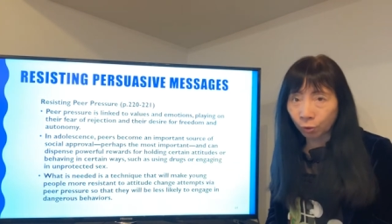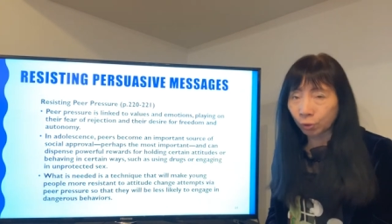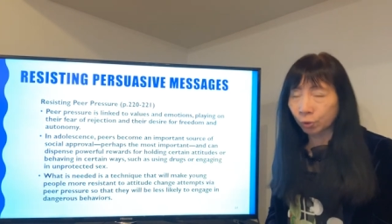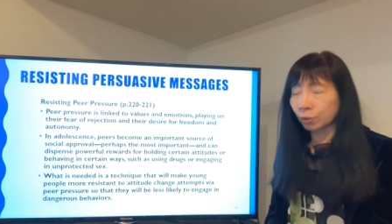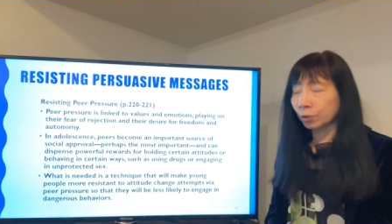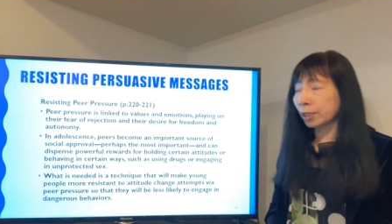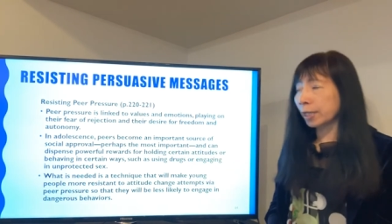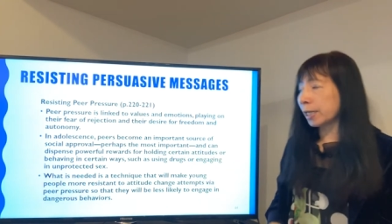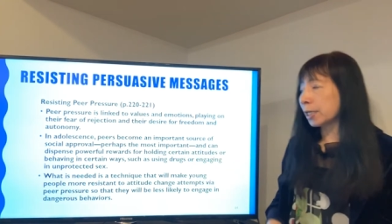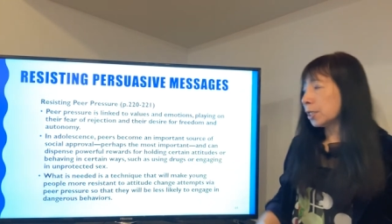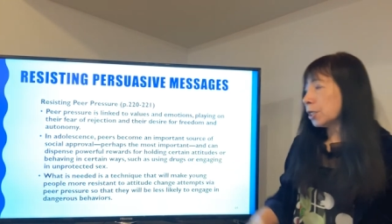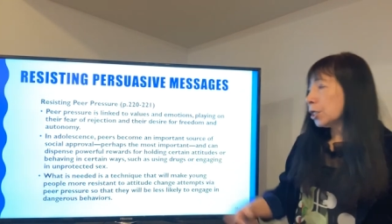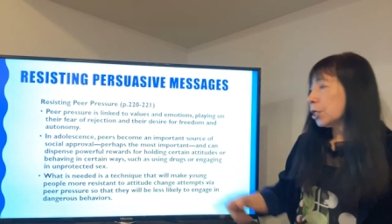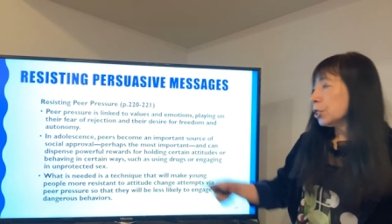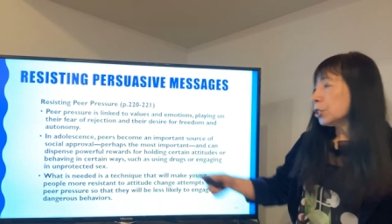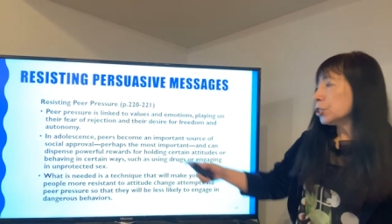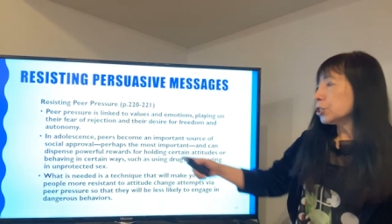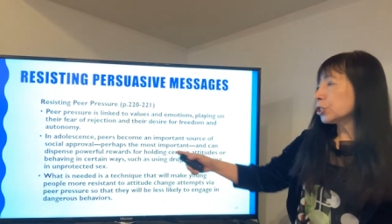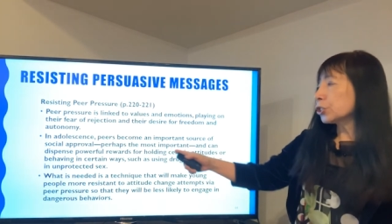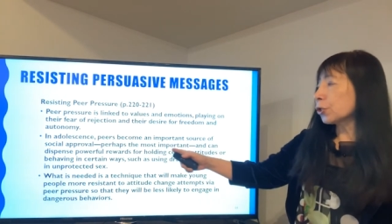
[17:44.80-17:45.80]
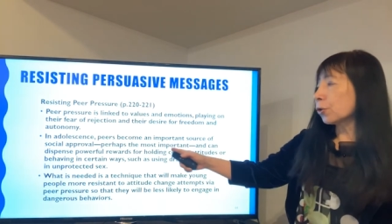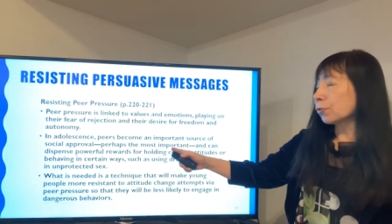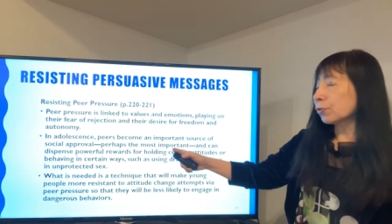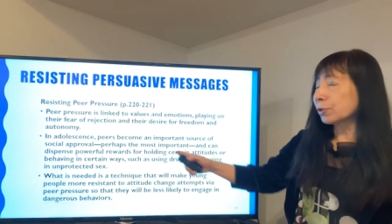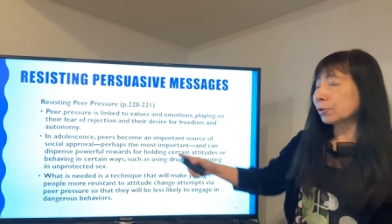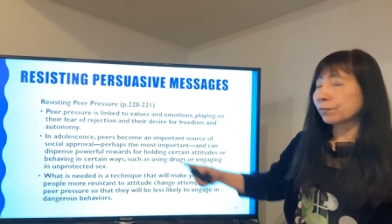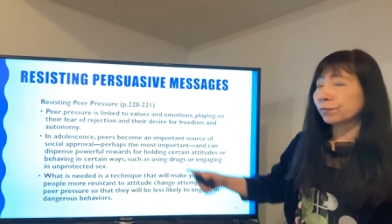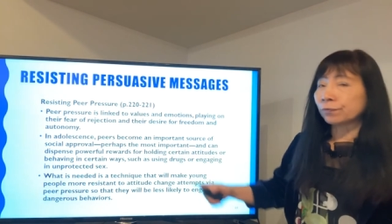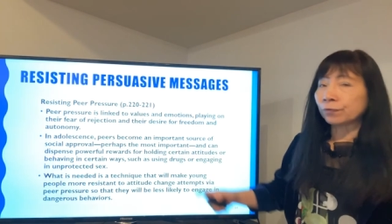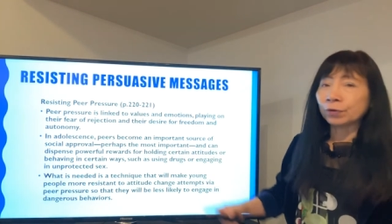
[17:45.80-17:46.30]
Okay,
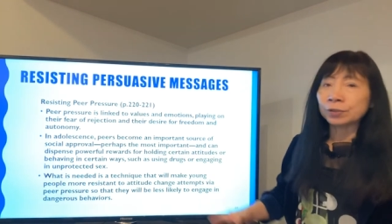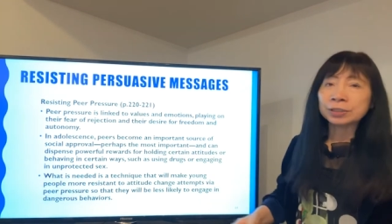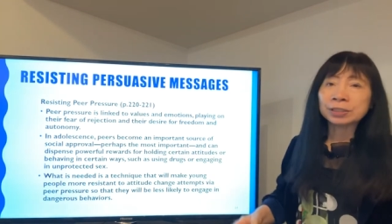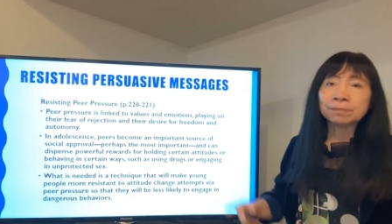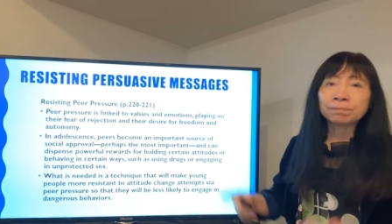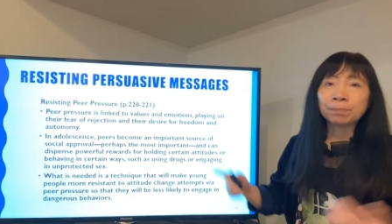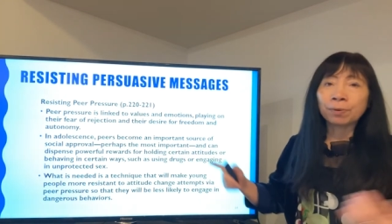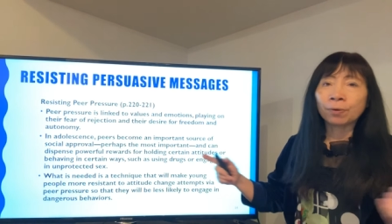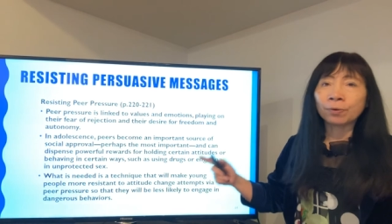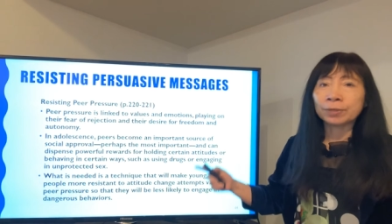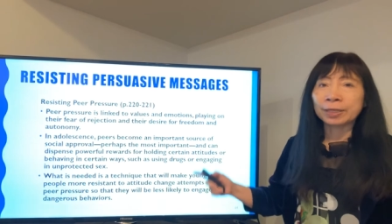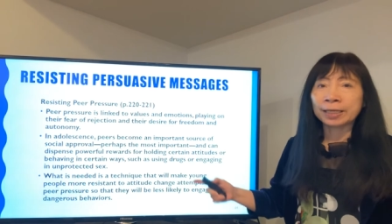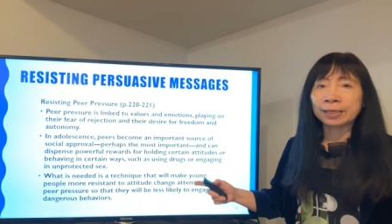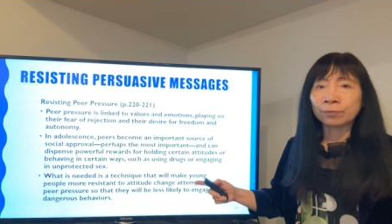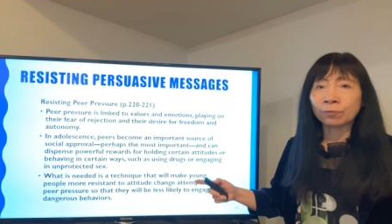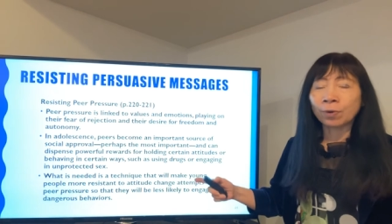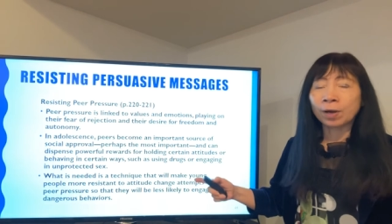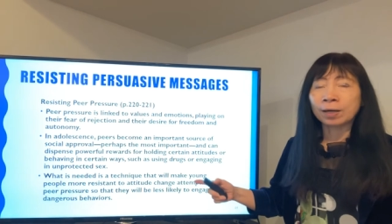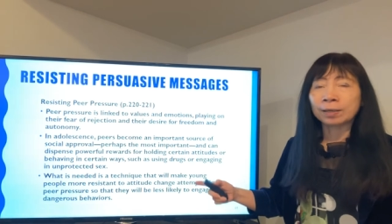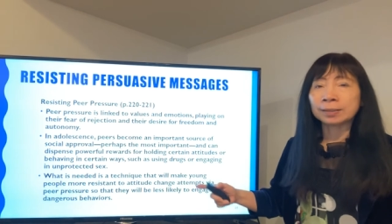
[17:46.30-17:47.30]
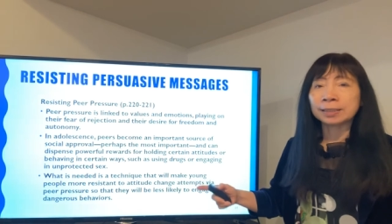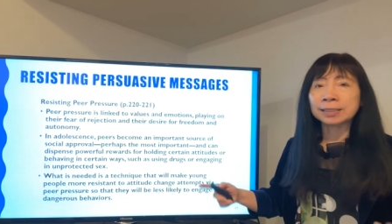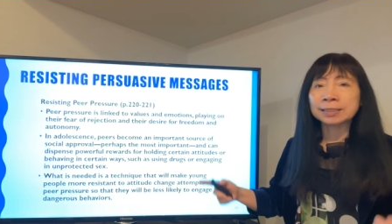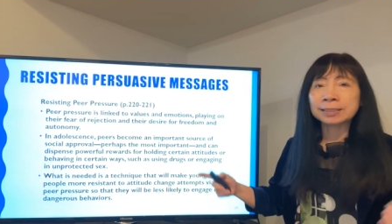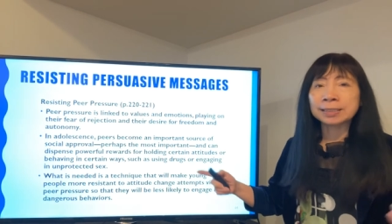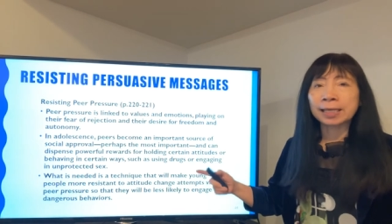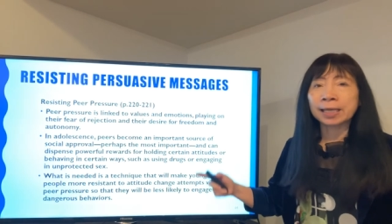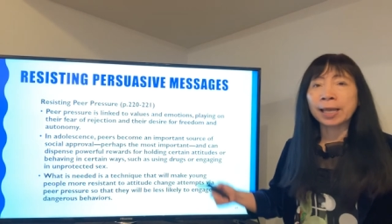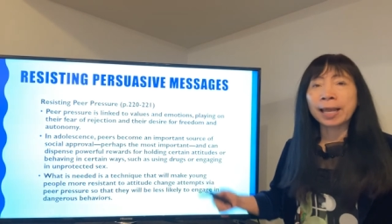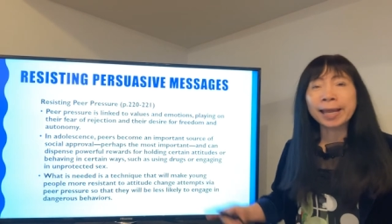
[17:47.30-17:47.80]
so for example, they want they
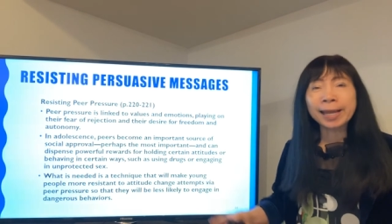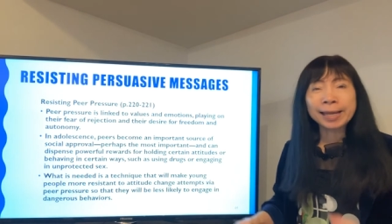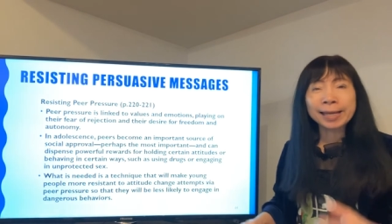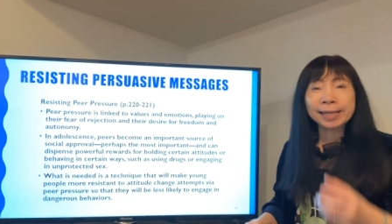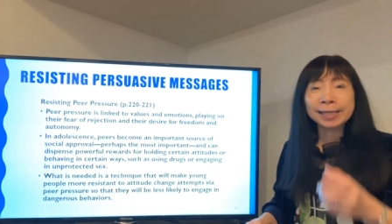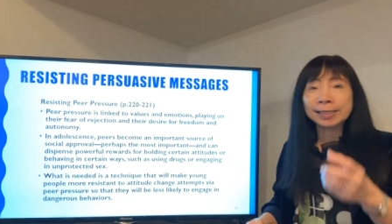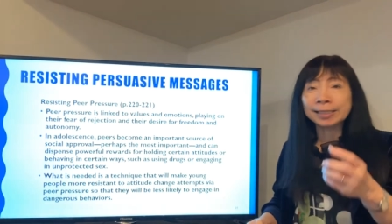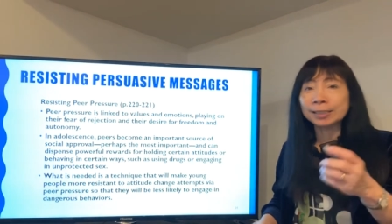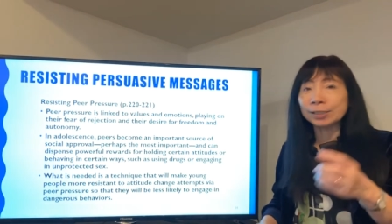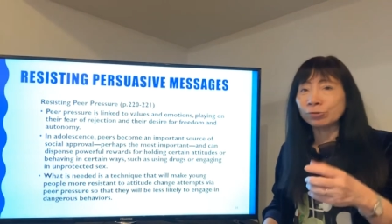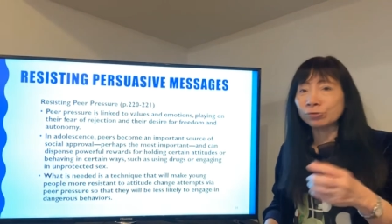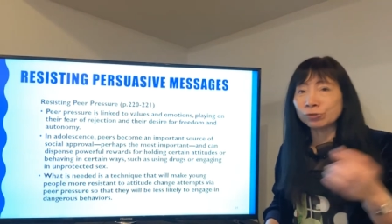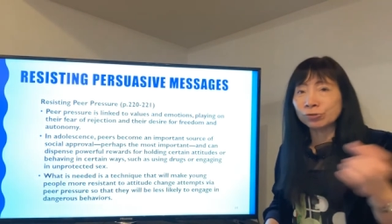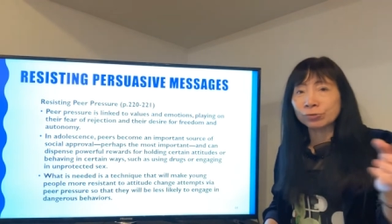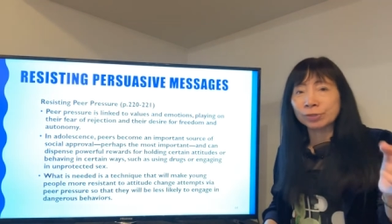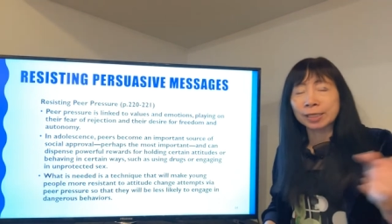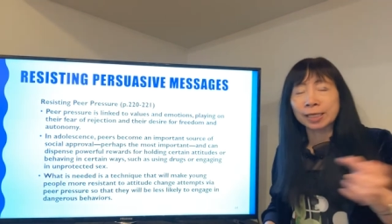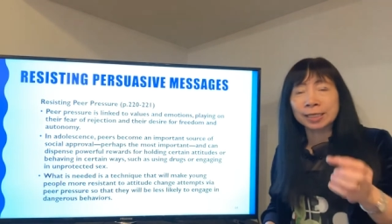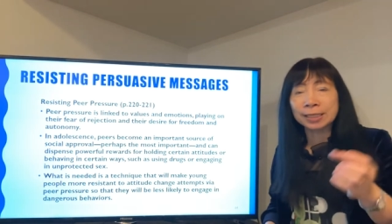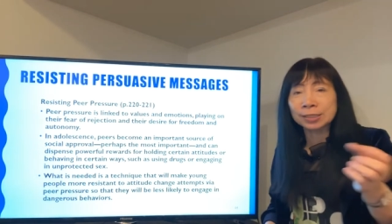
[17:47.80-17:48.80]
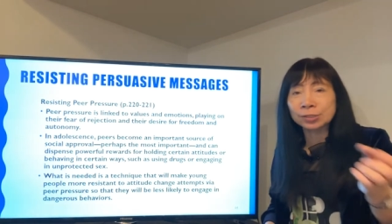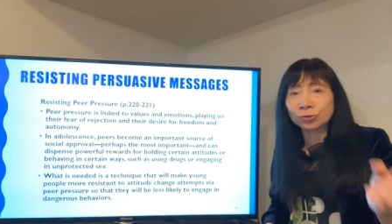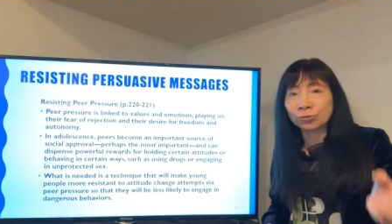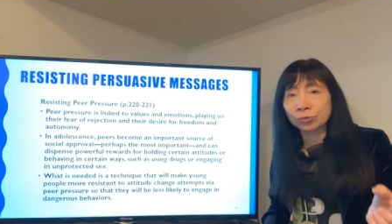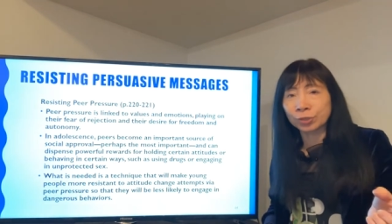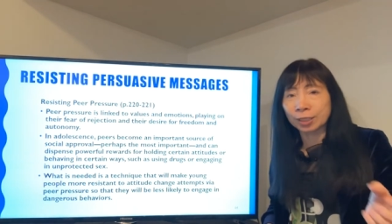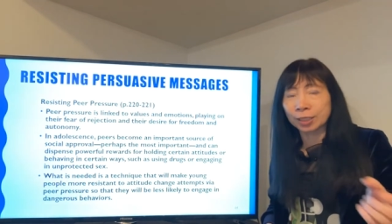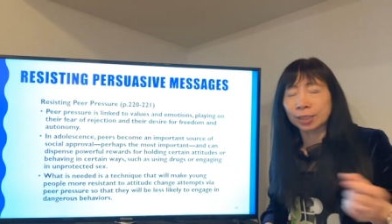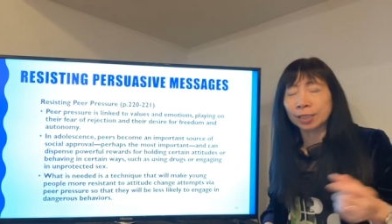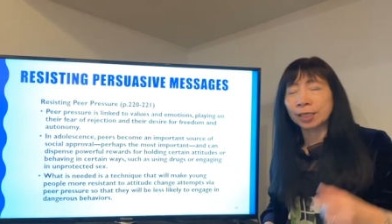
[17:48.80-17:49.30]
say, hey, you should get this
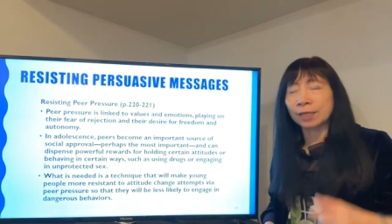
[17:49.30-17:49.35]
drink.